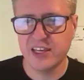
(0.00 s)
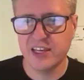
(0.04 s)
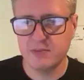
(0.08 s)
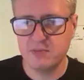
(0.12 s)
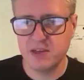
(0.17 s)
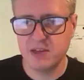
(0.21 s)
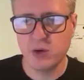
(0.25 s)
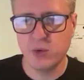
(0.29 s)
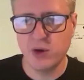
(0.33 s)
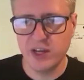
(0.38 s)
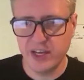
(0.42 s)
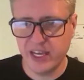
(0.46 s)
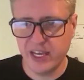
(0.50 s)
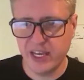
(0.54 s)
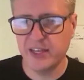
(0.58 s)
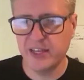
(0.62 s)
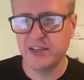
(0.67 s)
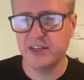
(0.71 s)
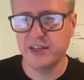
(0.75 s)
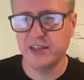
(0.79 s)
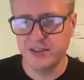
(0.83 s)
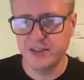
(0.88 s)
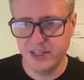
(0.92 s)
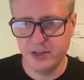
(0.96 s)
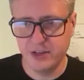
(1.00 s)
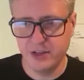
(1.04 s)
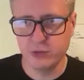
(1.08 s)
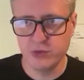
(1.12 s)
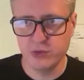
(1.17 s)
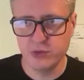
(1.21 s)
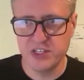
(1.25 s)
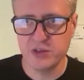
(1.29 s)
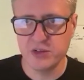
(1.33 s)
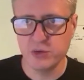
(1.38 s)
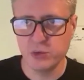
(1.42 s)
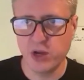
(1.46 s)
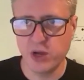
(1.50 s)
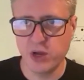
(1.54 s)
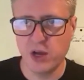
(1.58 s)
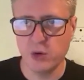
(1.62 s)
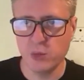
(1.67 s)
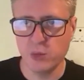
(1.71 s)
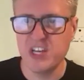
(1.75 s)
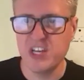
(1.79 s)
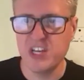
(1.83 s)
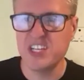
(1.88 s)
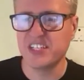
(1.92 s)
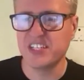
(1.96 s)
can be quite handy in re uh,
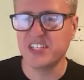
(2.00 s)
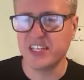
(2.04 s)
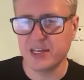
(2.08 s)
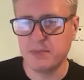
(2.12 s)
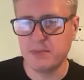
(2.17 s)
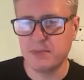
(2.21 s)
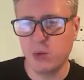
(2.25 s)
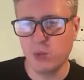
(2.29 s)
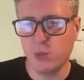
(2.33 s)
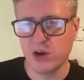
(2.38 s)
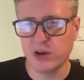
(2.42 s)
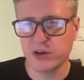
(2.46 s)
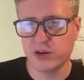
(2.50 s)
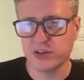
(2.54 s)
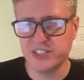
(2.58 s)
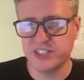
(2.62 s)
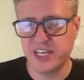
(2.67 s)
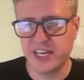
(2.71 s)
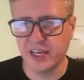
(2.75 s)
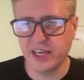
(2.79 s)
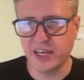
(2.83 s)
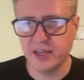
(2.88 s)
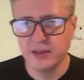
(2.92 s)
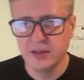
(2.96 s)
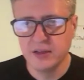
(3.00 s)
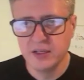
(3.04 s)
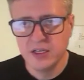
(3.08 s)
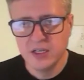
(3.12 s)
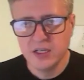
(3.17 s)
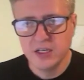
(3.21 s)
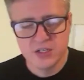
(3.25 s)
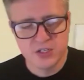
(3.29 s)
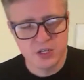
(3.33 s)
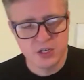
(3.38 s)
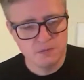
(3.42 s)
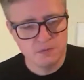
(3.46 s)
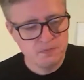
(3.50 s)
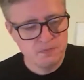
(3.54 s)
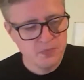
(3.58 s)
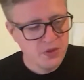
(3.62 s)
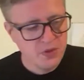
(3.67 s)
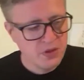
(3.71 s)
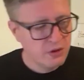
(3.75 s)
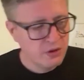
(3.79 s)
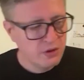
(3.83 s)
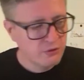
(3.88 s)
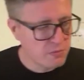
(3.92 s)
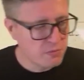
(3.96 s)
reasoning about where to take it. So
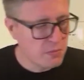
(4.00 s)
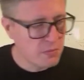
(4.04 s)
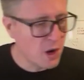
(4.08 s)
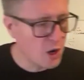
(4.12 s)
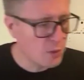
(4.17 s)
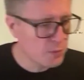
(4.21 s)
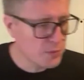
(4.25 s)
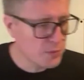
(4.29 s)
from our